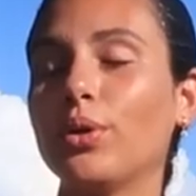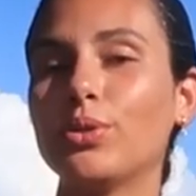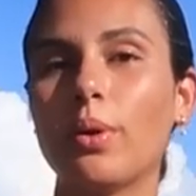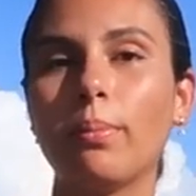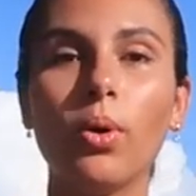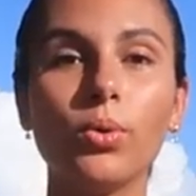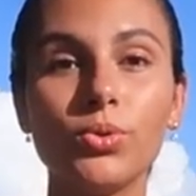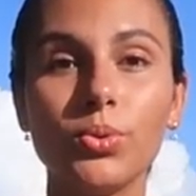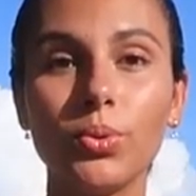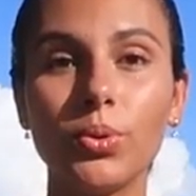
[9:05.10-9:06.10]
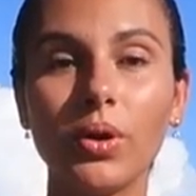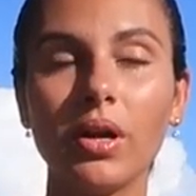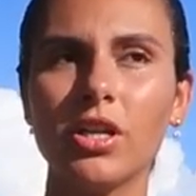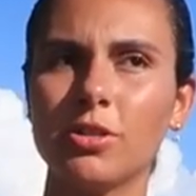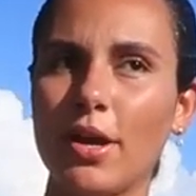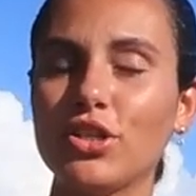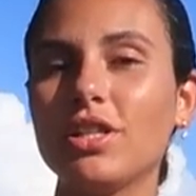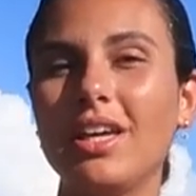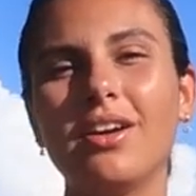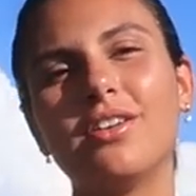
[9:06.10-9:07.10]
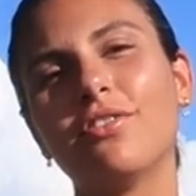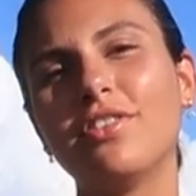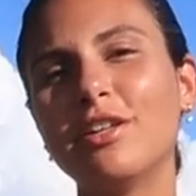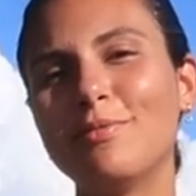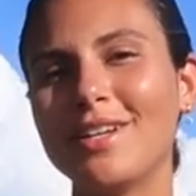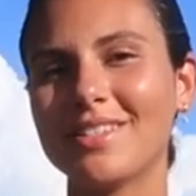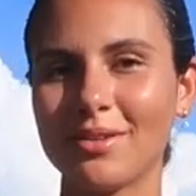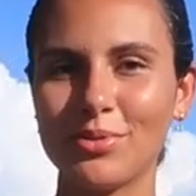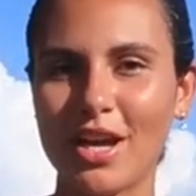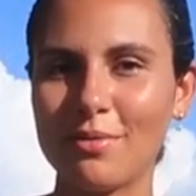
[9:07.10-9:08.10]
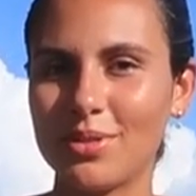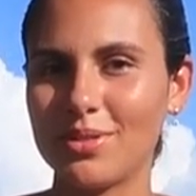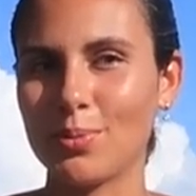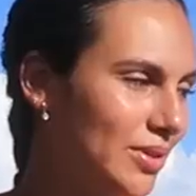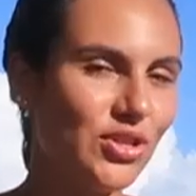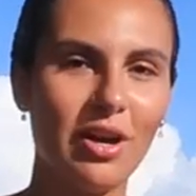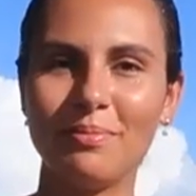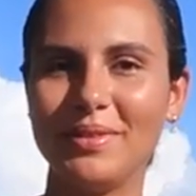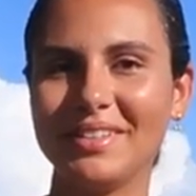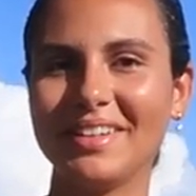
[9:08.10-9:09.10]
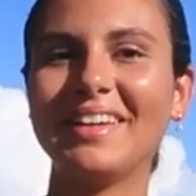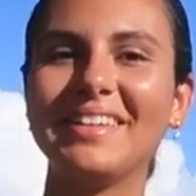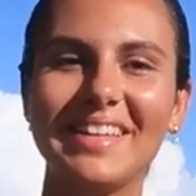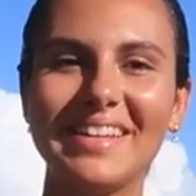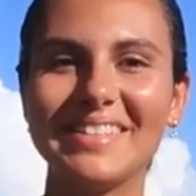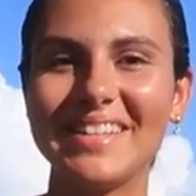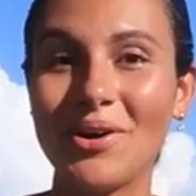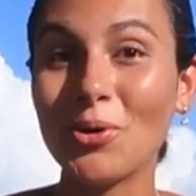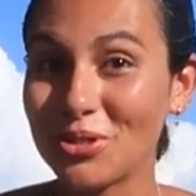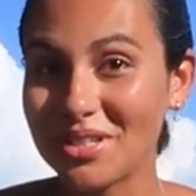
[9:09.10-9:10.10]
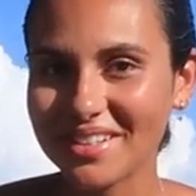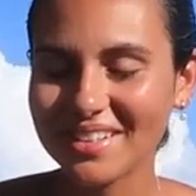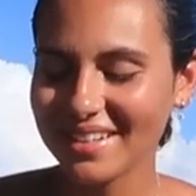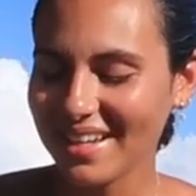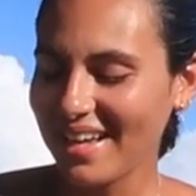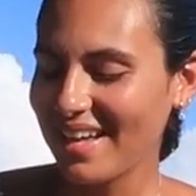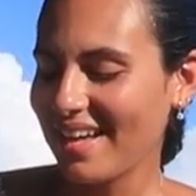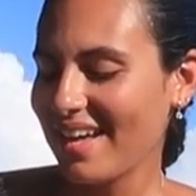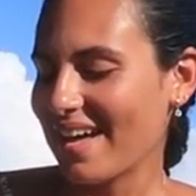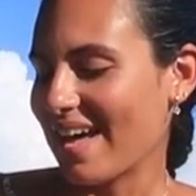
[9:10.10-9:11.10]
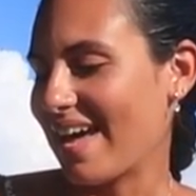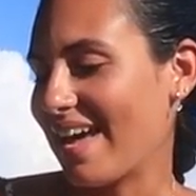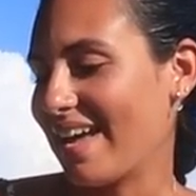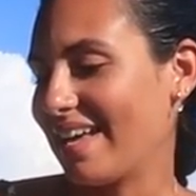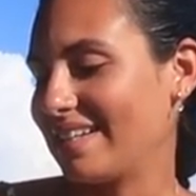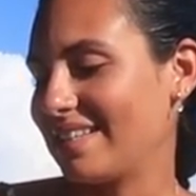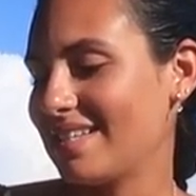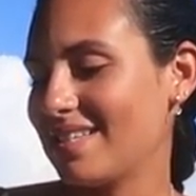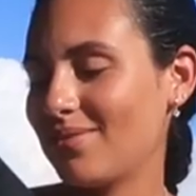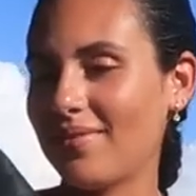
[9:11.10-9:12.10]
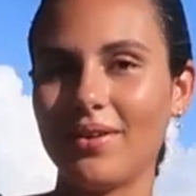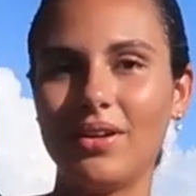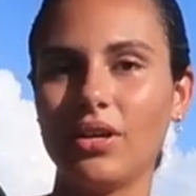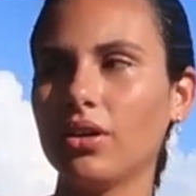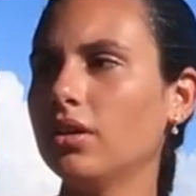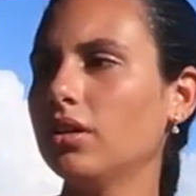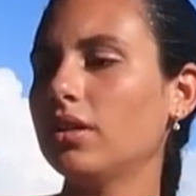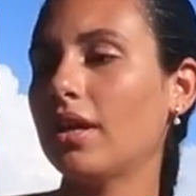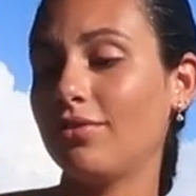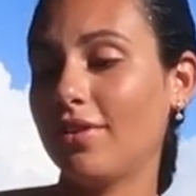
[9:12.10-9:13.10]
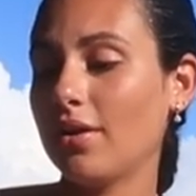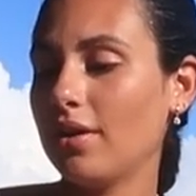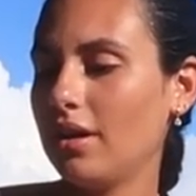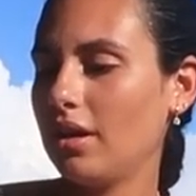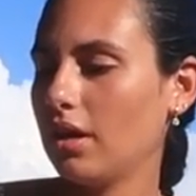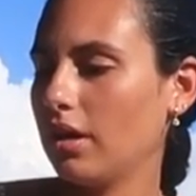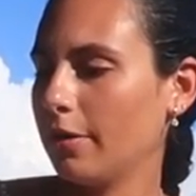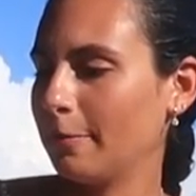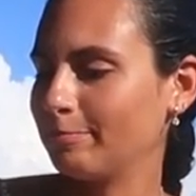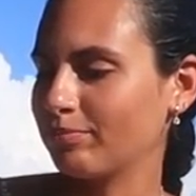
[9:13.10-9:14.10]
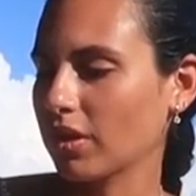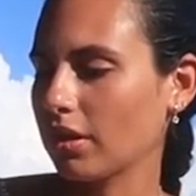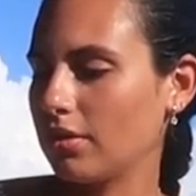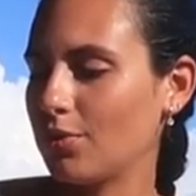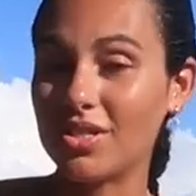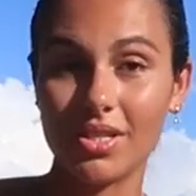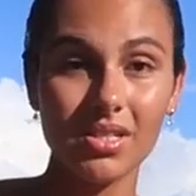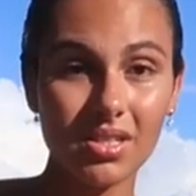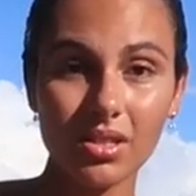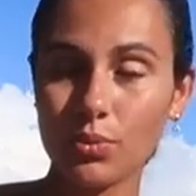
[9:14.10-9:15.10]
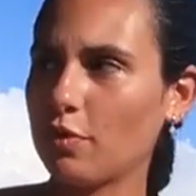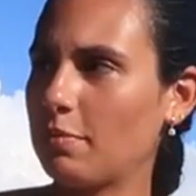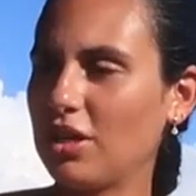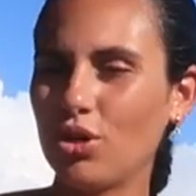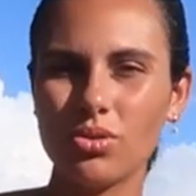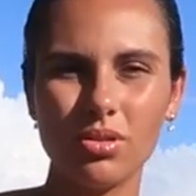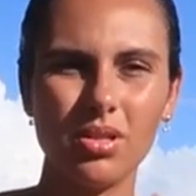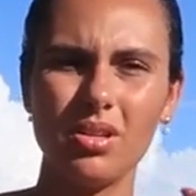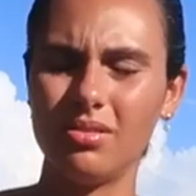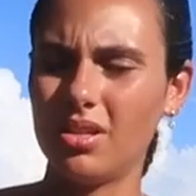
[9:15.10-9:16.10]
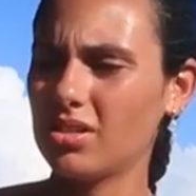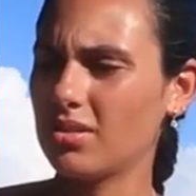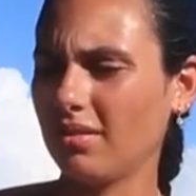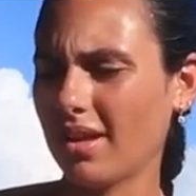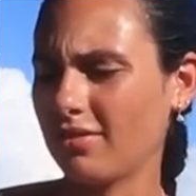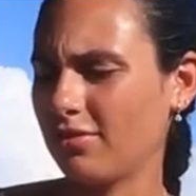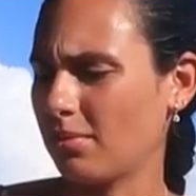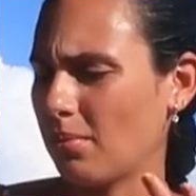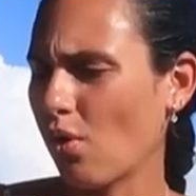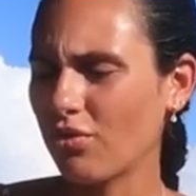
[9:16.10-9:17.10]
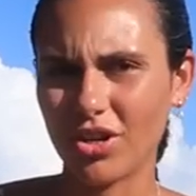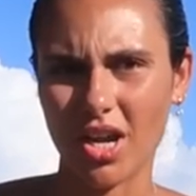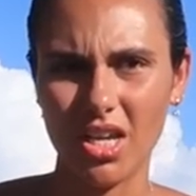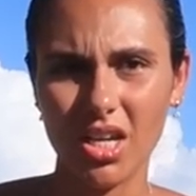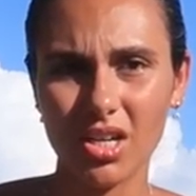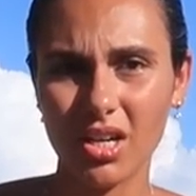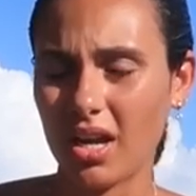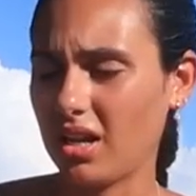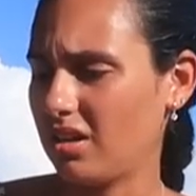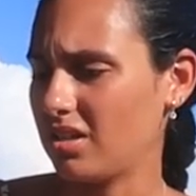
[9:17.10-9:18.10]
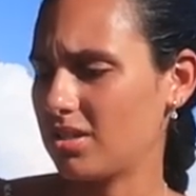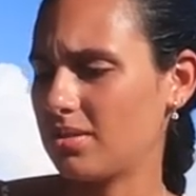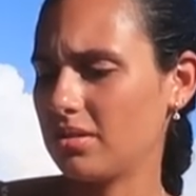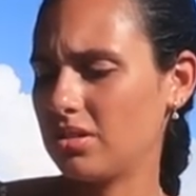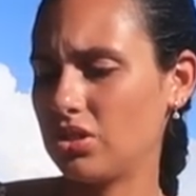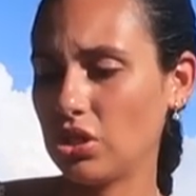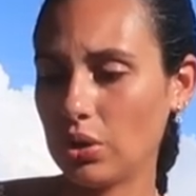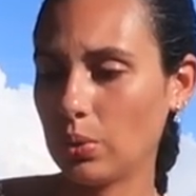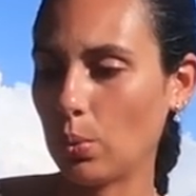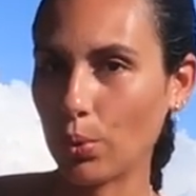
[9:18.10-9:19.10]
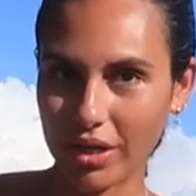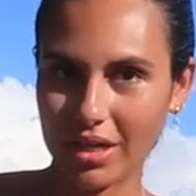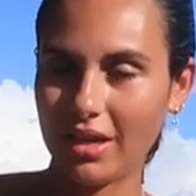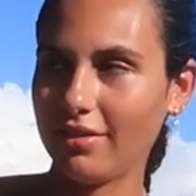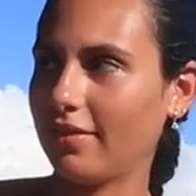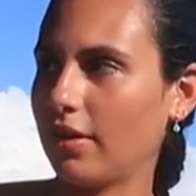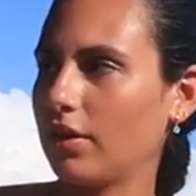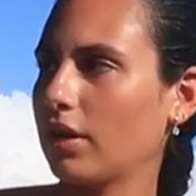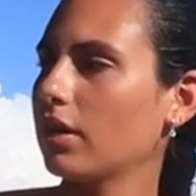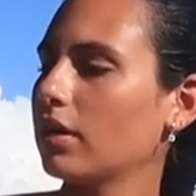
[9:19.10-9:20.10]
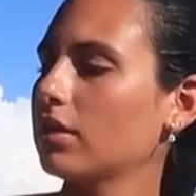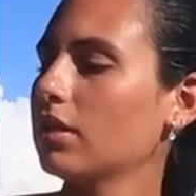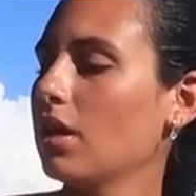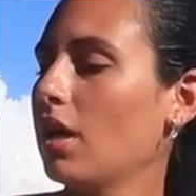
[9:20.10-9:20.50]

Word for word: going to a boat tour, especially here in the Philippines, sometimes we jump in the in the, the ocean, and this is very good and very uh, resistant. We've been using this like um, over a year, and it's uh, still working very good.